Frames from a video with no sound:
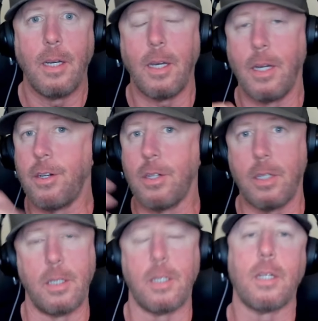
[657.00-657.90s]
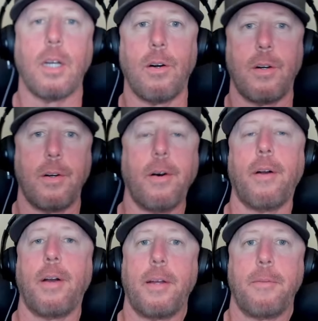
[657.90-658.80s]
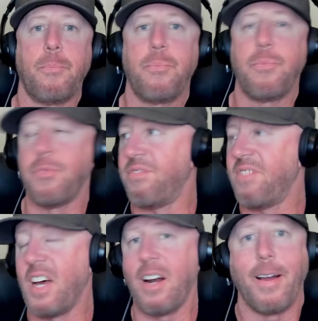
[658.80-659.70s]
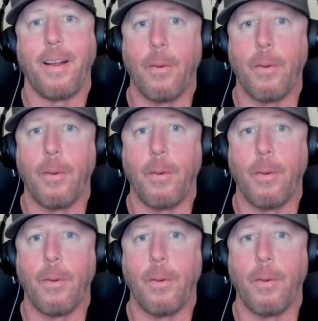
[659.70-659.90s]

and you're good to go. All right. Not a lot